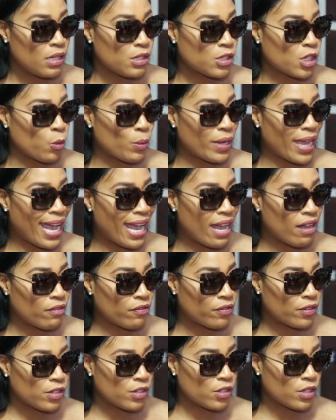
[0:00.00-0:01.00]
So we have
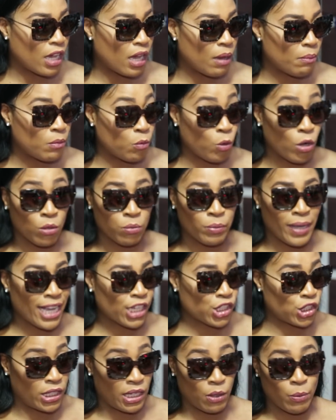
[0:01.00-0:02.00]
um, well,
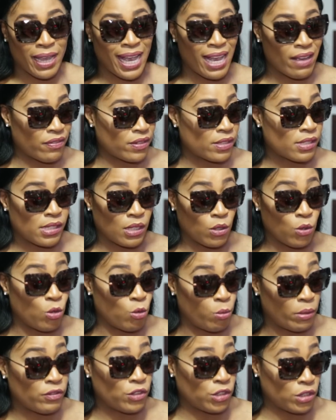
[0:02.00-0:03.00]
actually, we have a
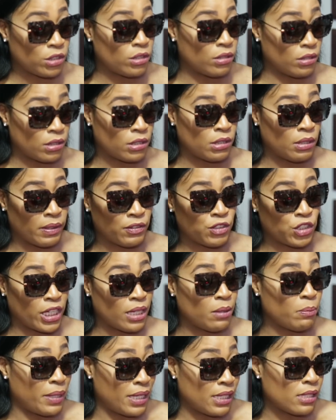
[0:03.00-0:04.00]
single with with
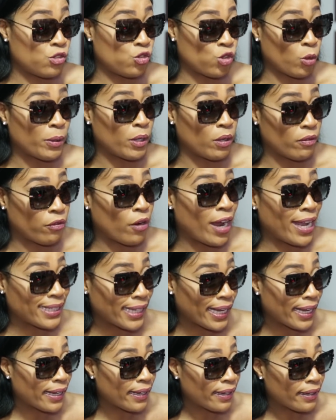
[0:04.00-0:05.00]
Chinbees dropping on
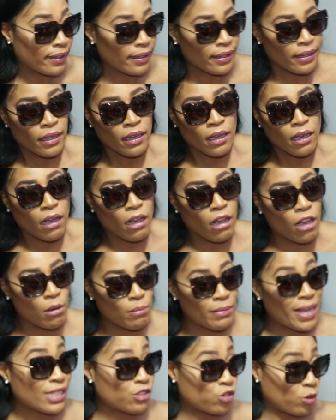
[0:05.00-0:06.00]
Friday. Mm-hmm, mm-hmm.
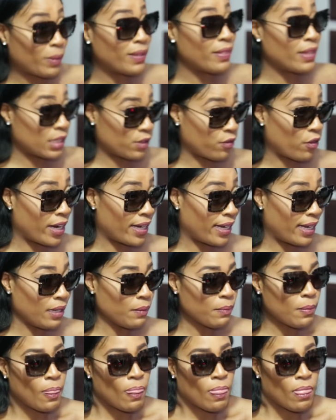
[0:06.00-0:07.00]
Um, that's dropping this Friday,
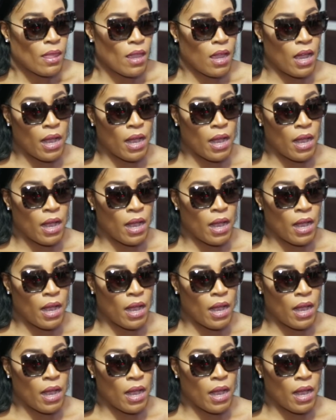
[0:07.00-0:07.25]
mm-hmm.